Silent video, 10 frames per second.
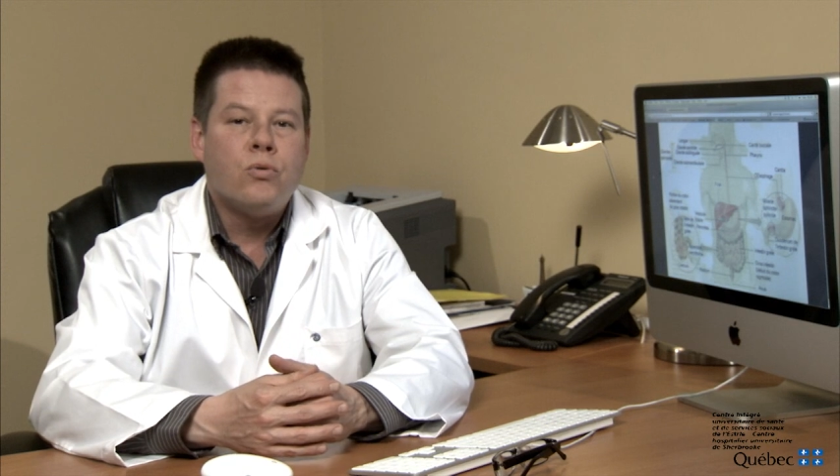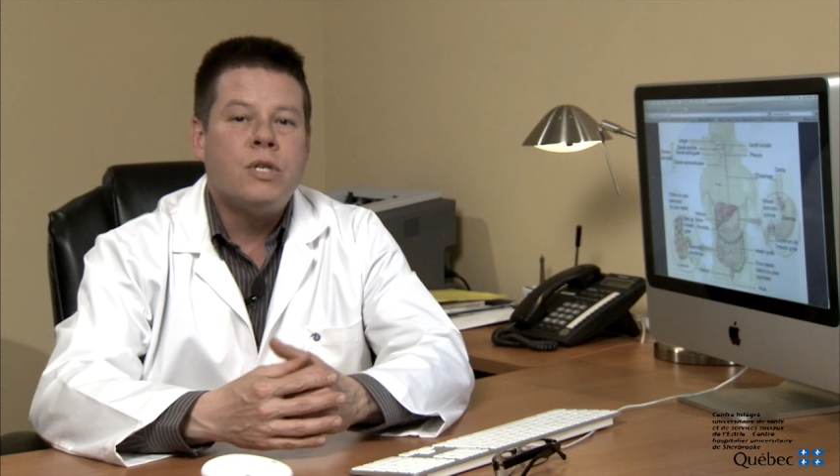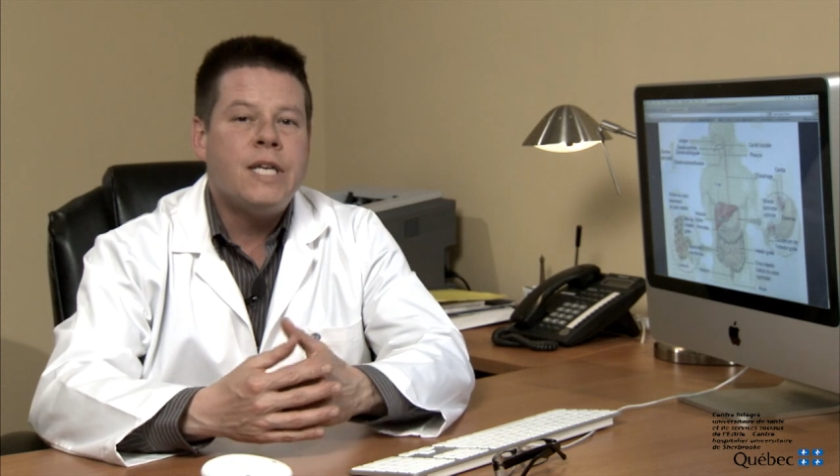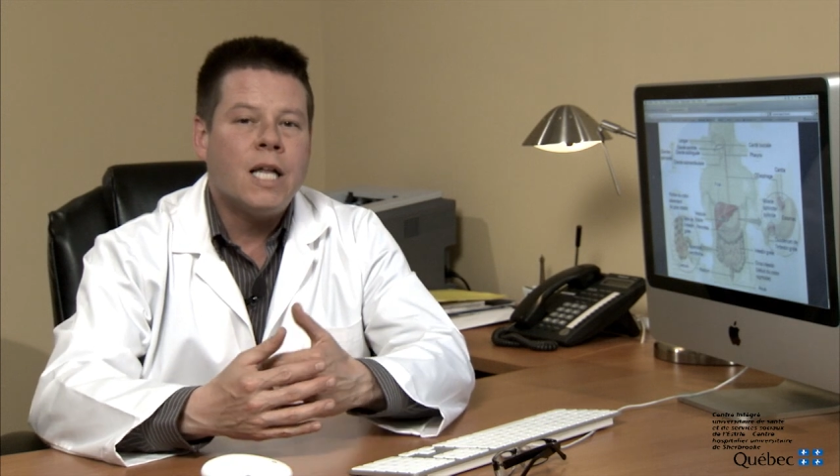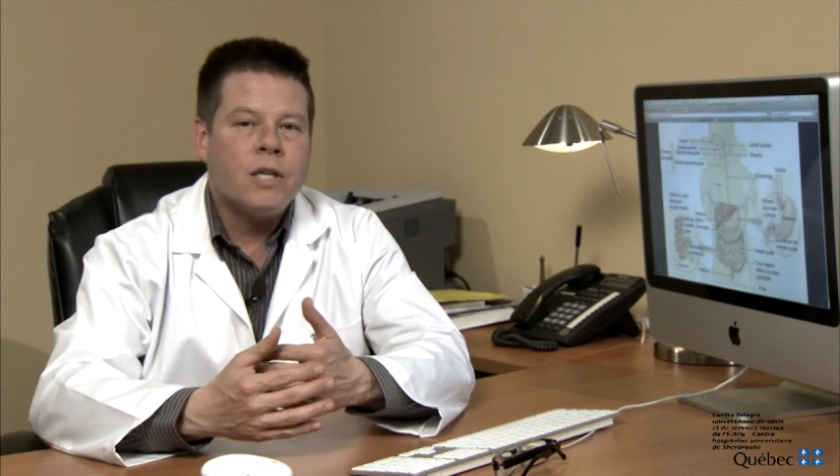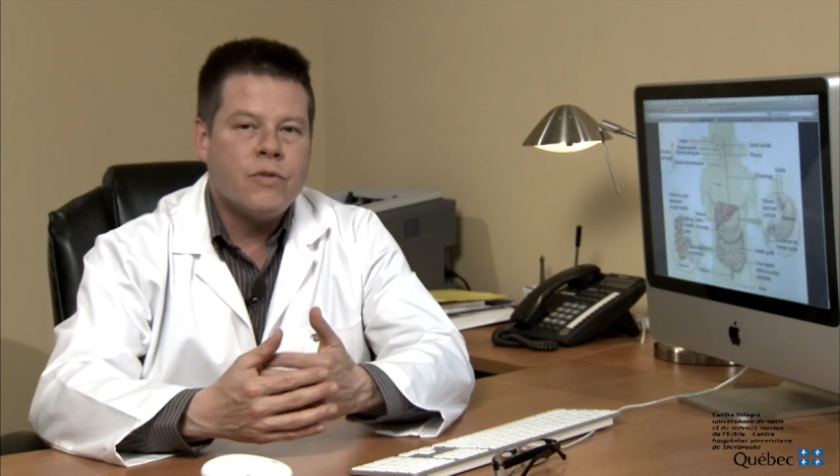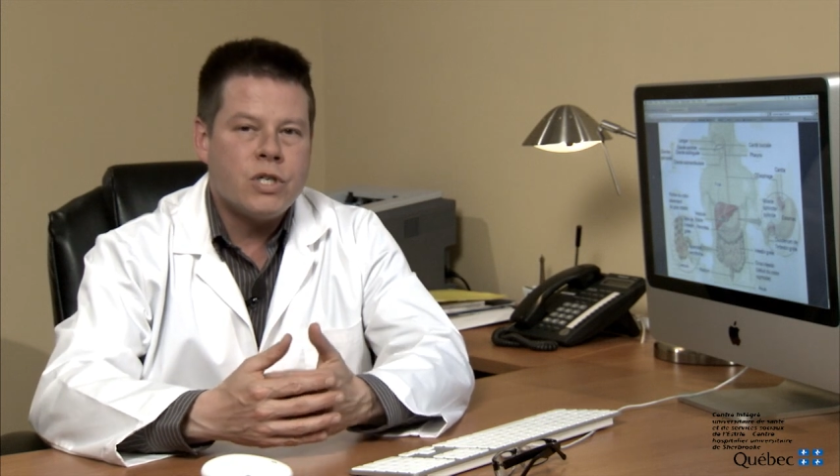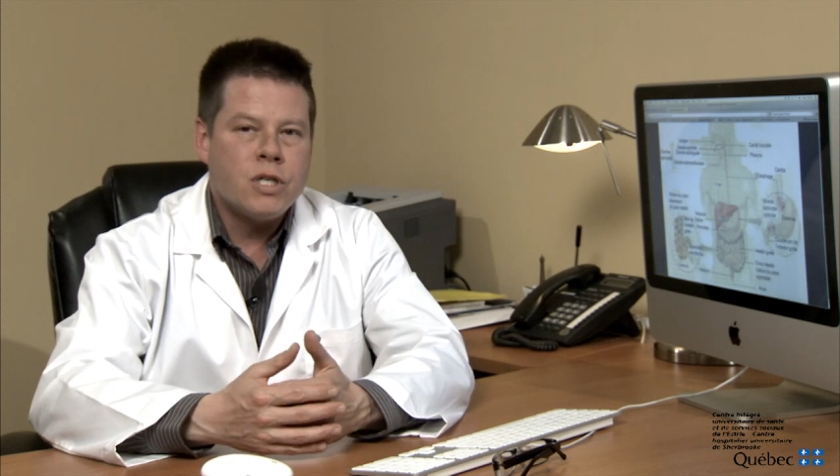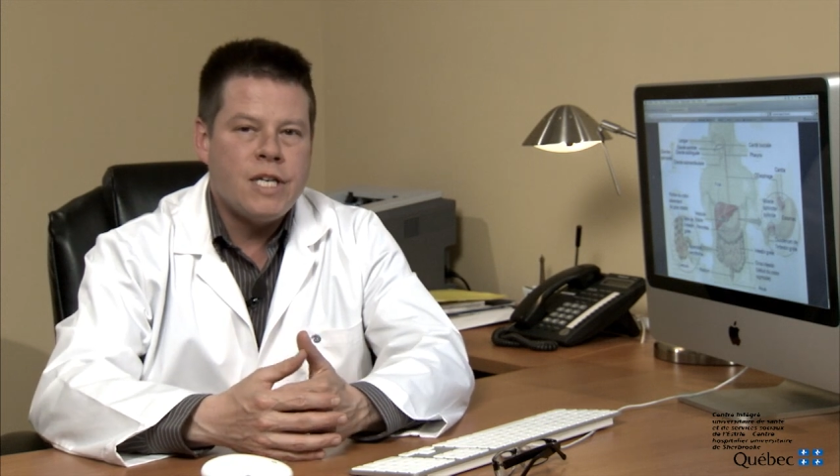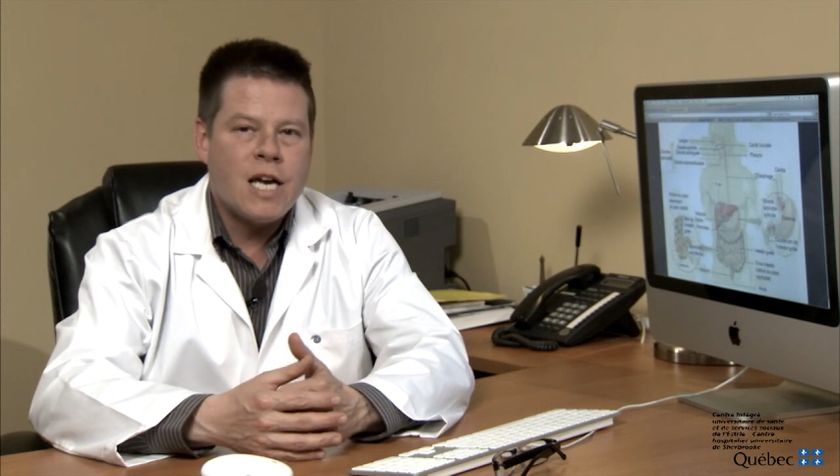to a
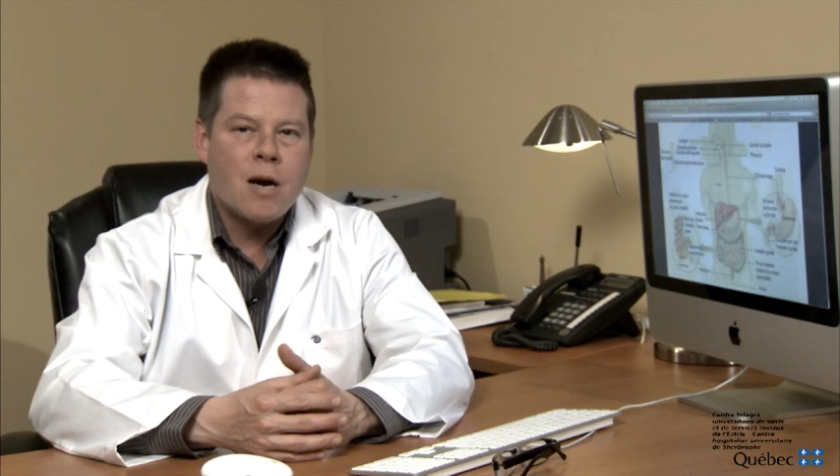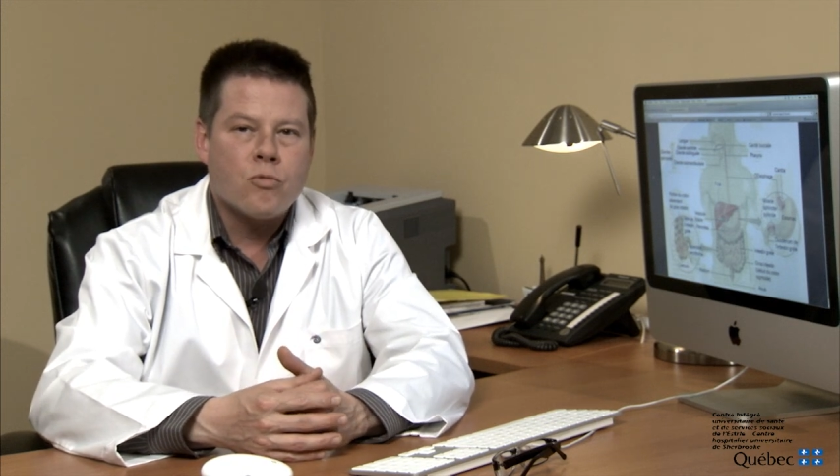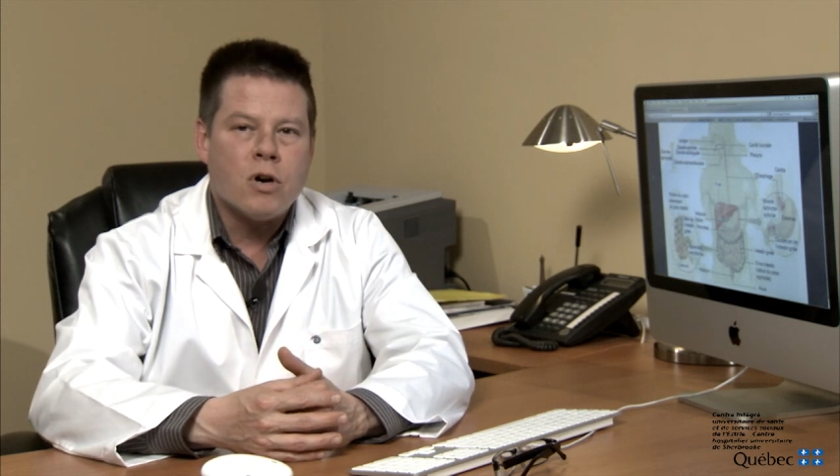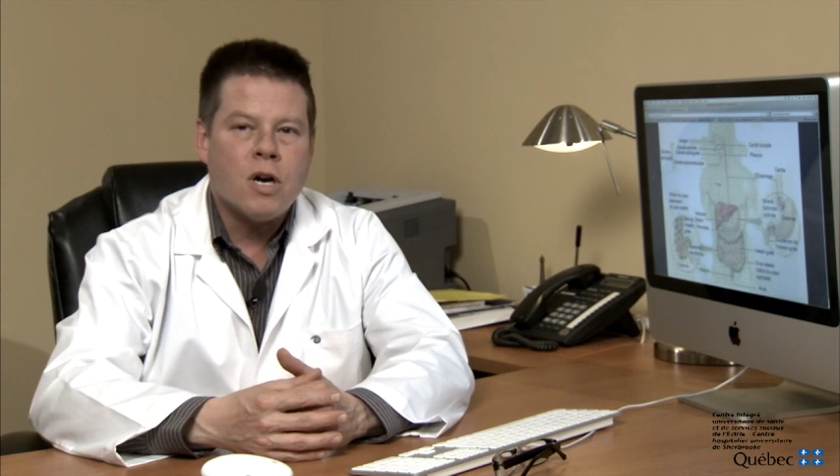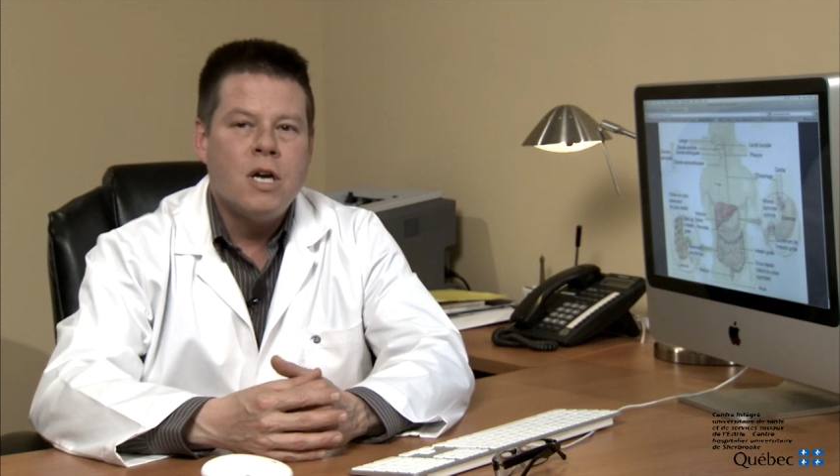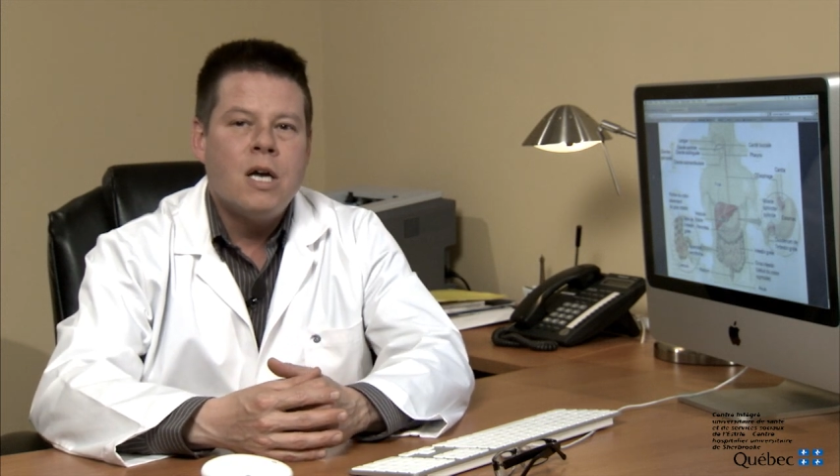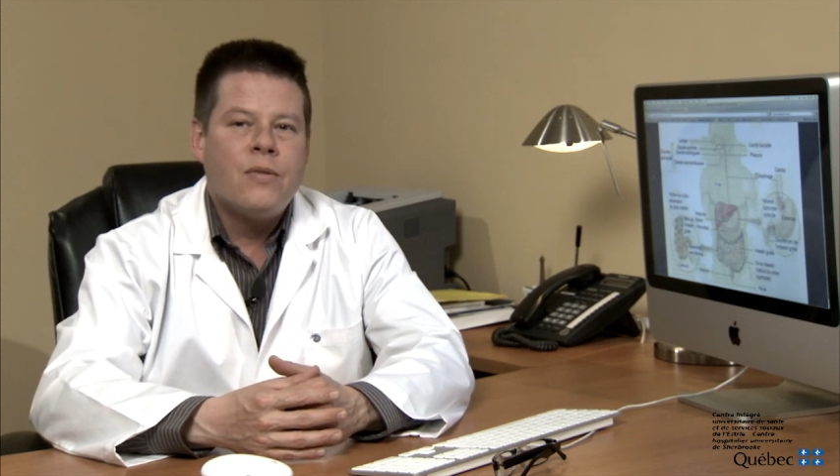television camera